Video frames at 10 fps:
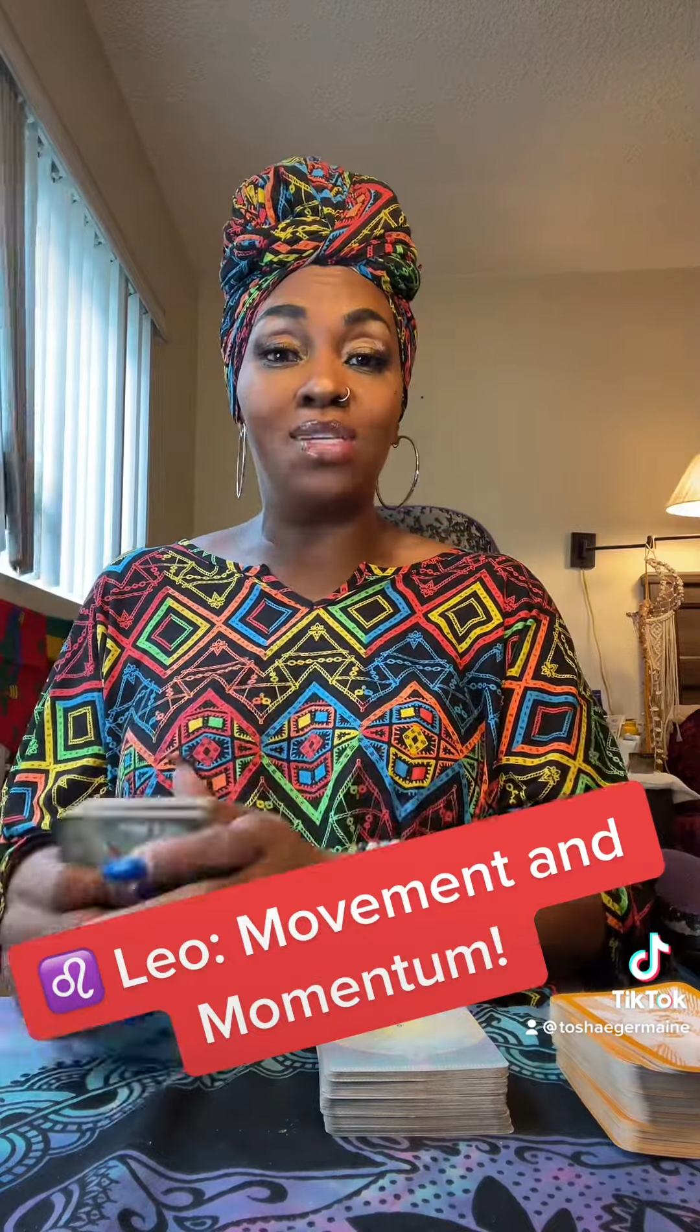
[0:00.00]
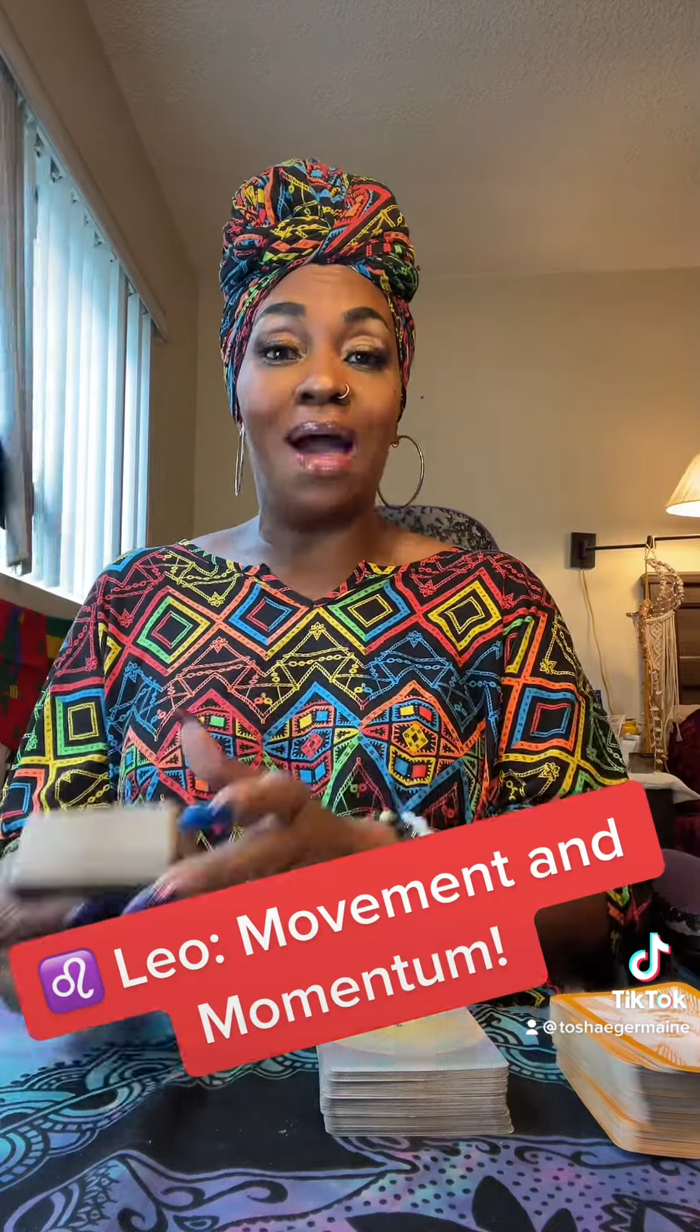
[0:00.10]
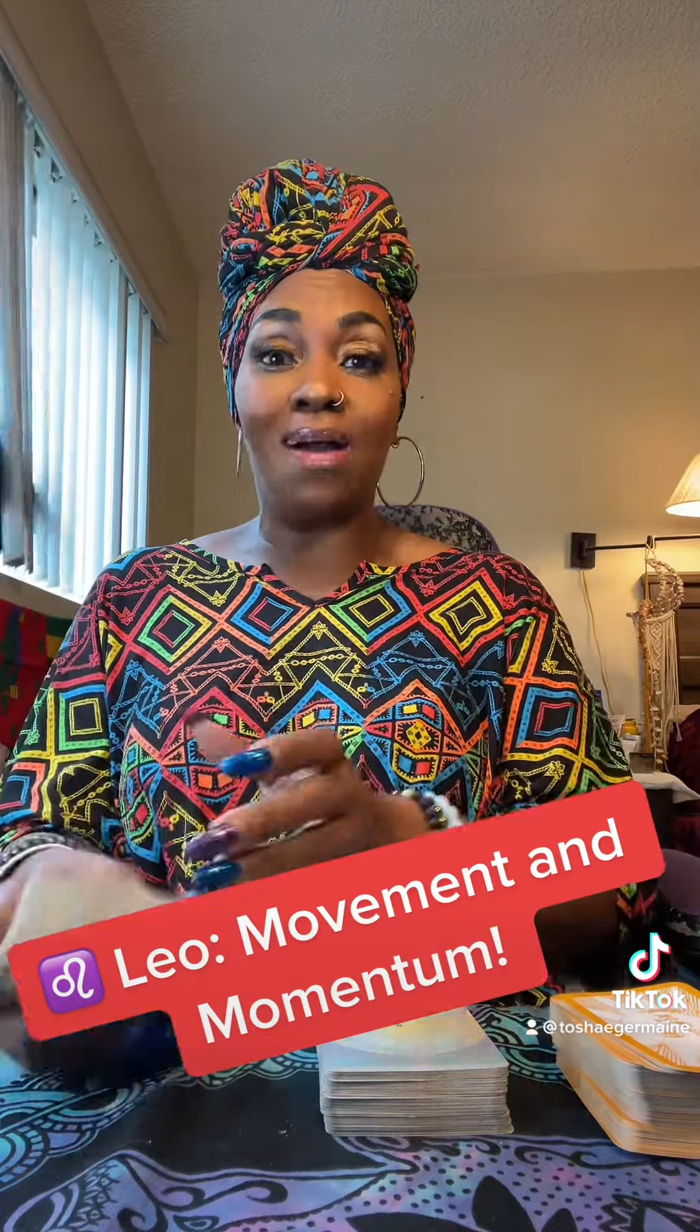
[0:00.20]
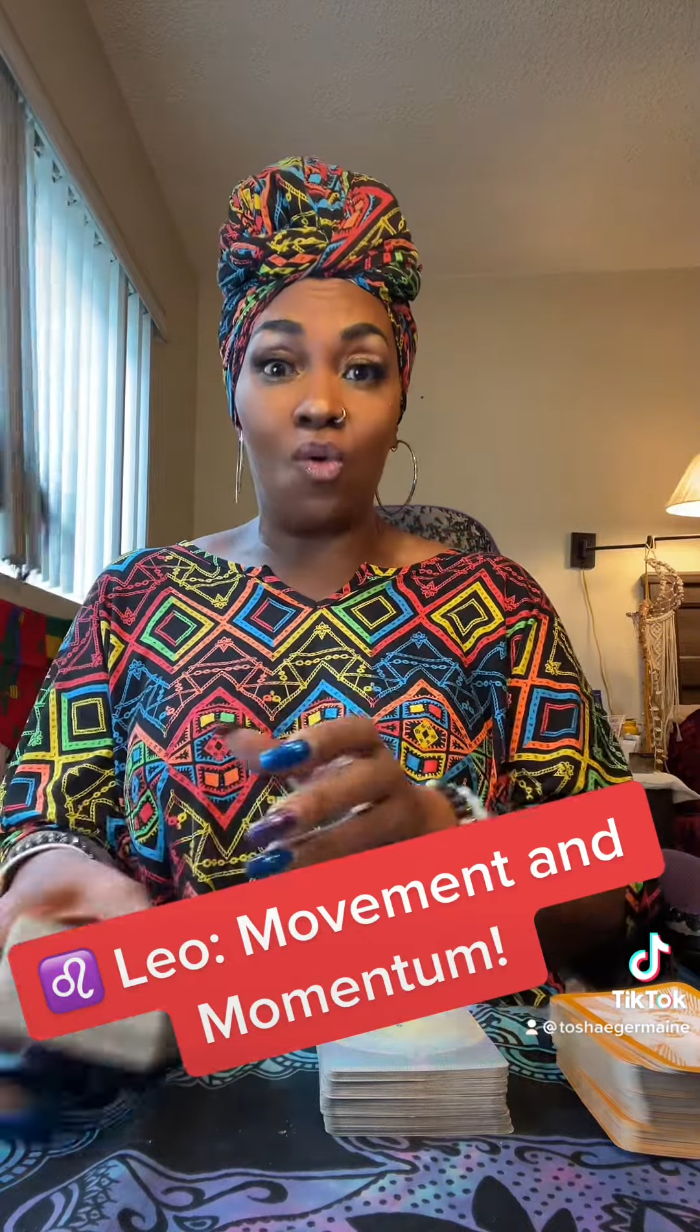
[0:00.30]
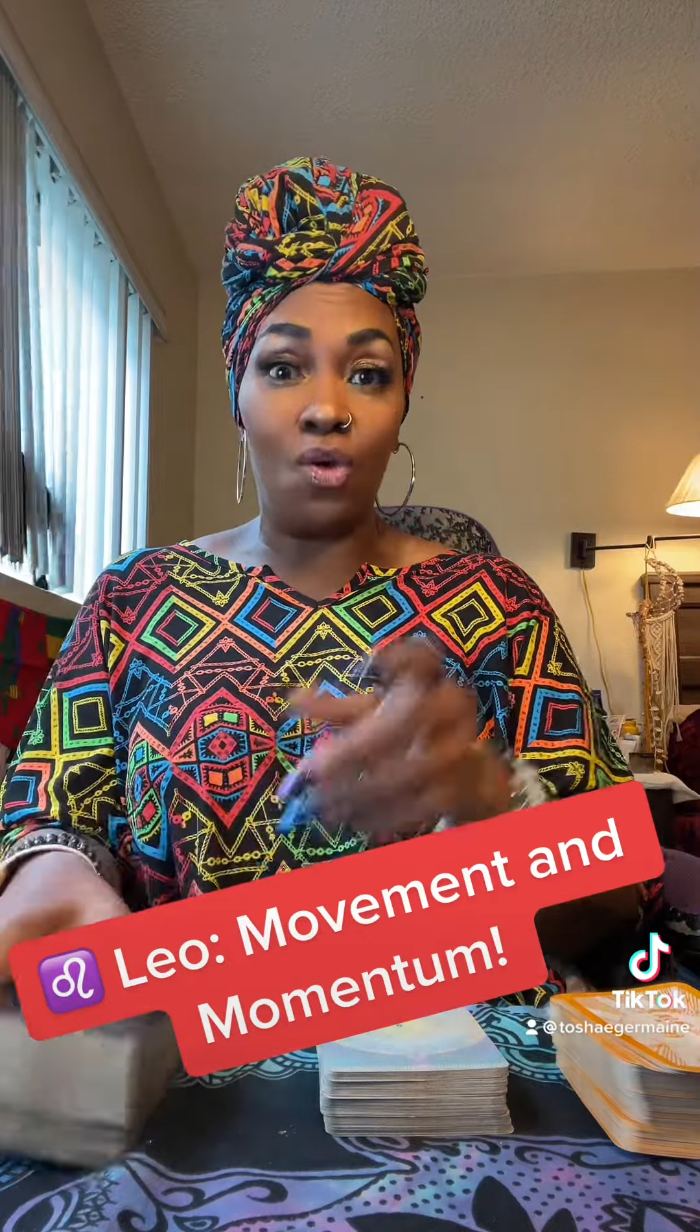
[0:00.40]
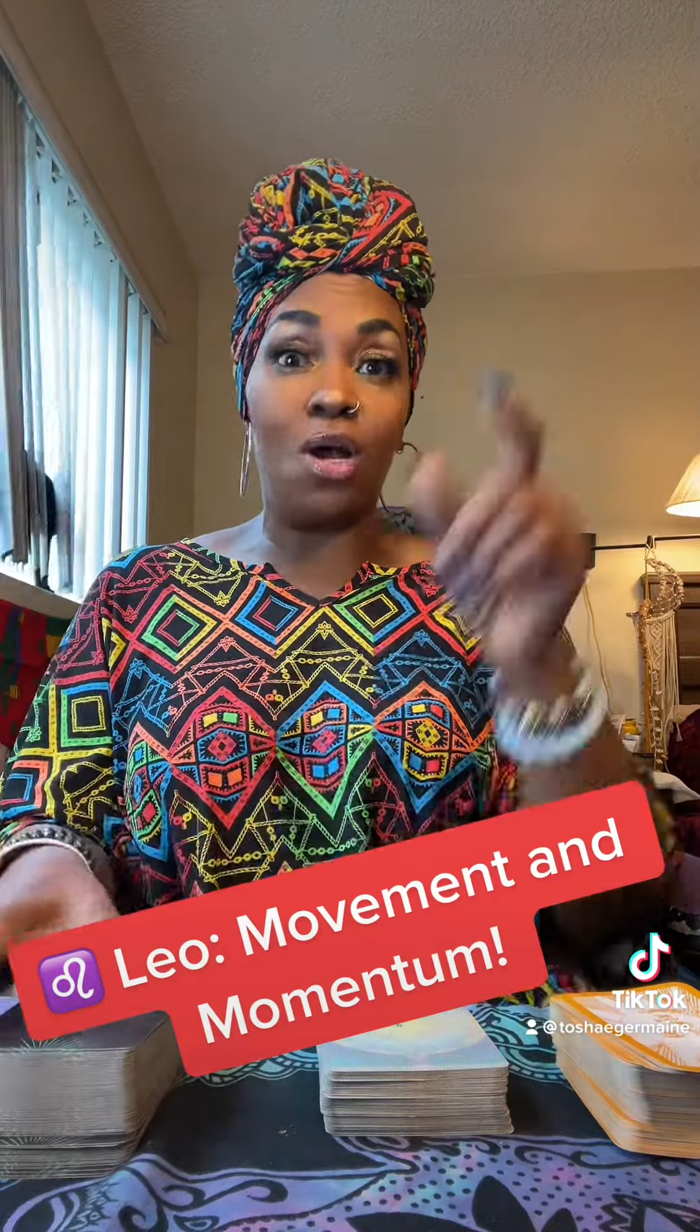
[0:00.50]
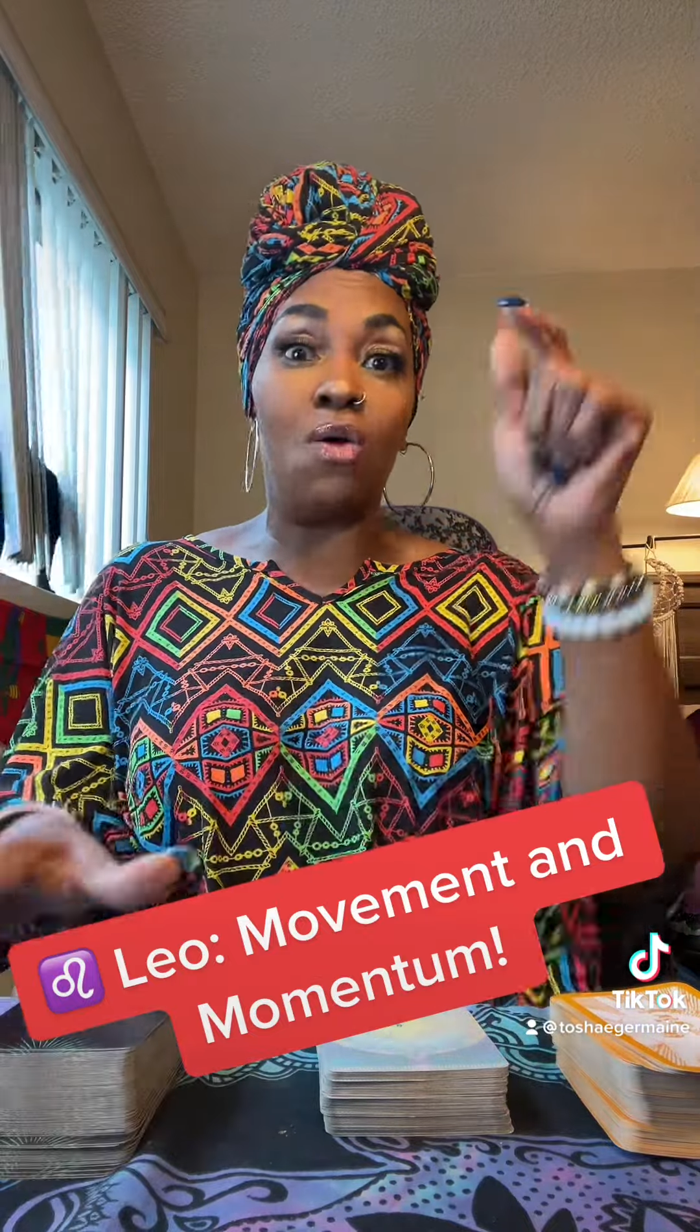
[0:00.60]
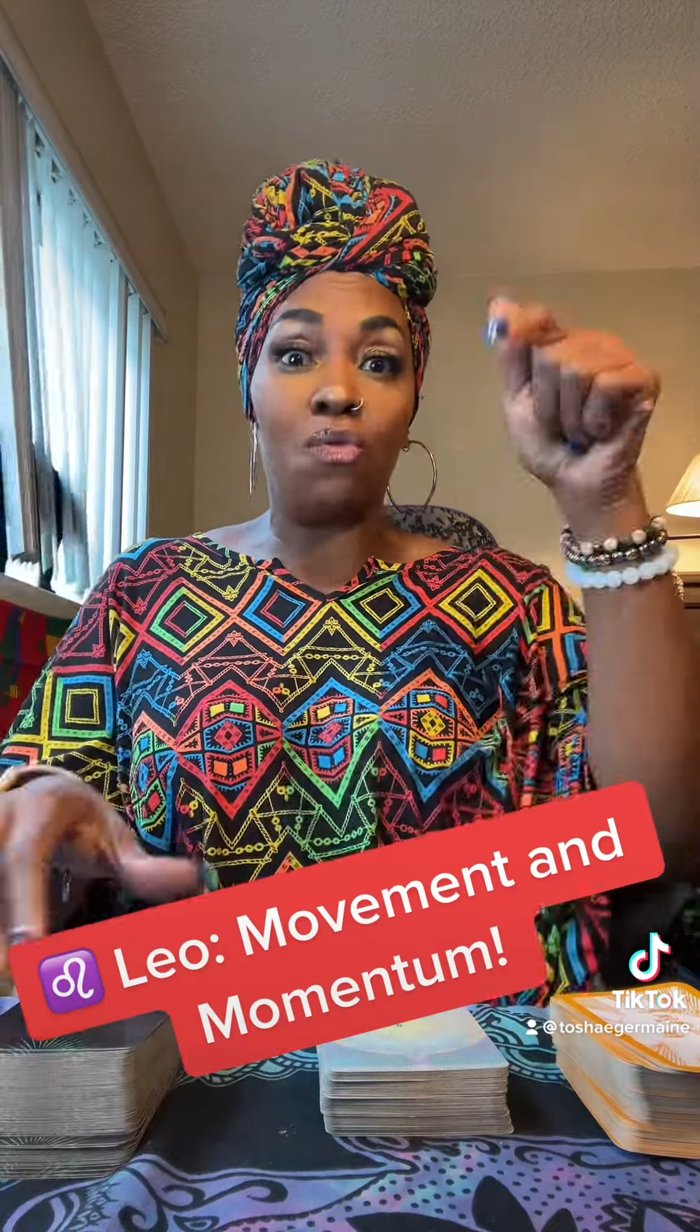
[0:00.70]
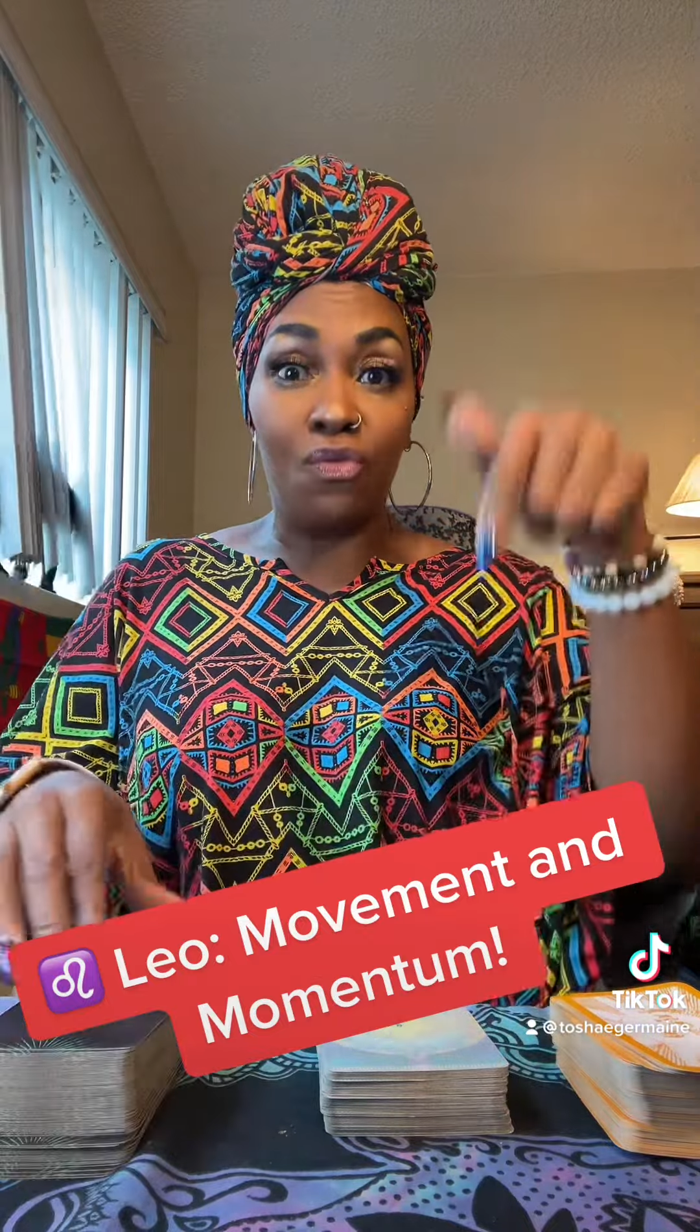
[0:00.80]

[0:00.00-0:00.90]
got going on